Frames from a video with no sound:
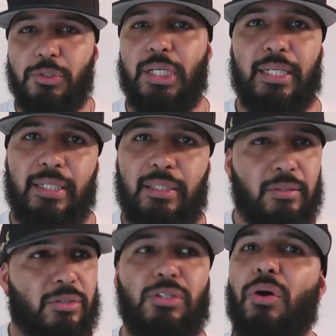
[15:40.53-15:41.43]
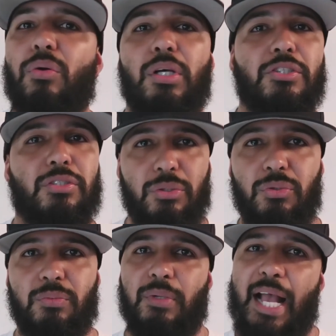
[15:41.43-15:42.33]
Just double check. Don't
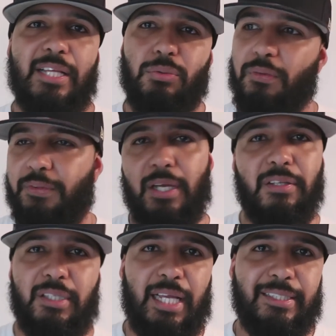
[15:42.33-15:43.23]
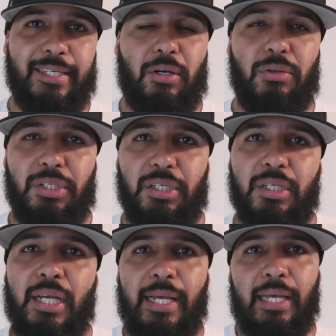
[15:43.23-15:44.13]
assume, as with the other thing I said
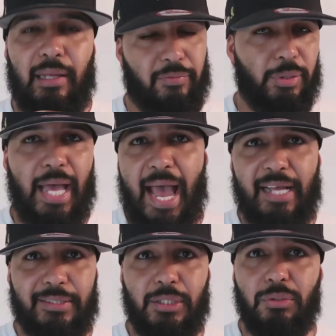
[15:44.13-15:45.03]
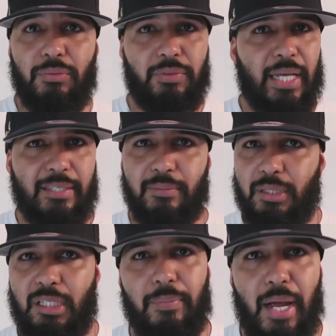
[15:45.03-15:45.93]
earlier, if we ask you if
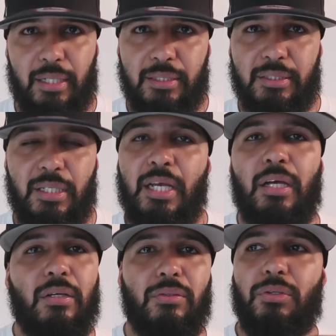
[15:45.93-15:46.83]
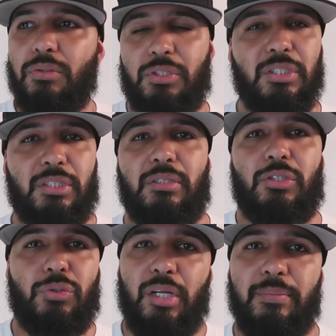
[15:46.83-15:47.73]
you got something in your pockets, don't
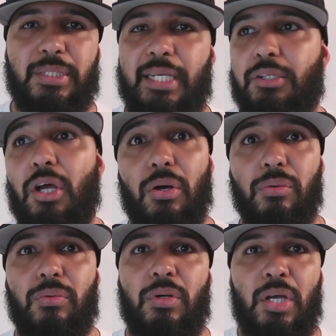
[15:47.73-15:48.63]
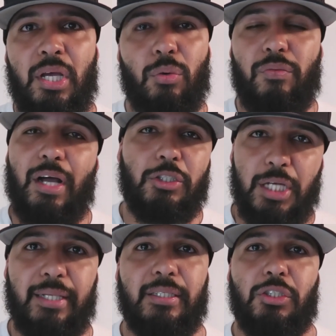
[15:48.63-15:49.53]
just straight up say no
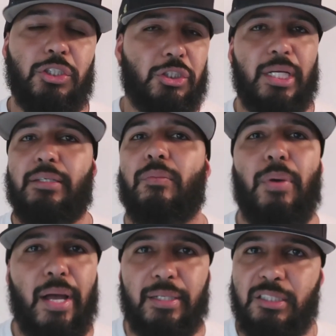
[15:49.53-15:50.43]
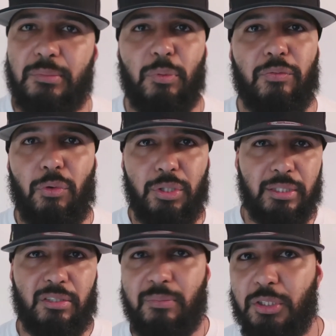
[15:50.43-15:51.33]
without checking. Just check your pockets
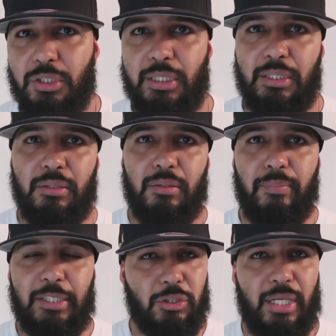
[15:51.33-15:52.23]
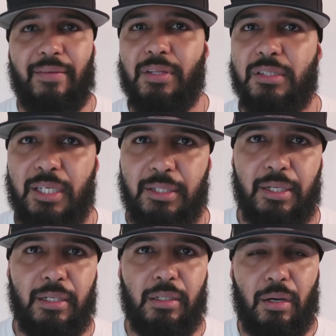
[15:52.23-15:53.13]
before you enter the machine. Make sure you have
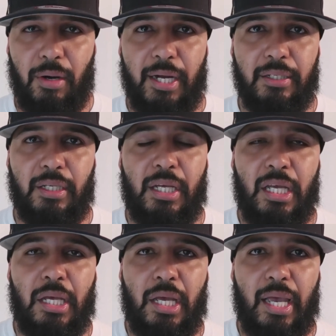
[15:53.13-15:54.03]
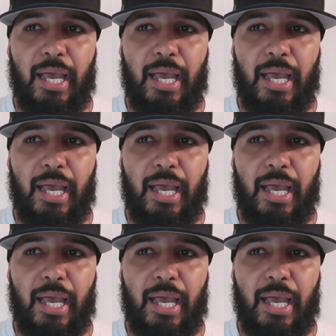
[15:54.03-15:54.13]
nothing in there, all right?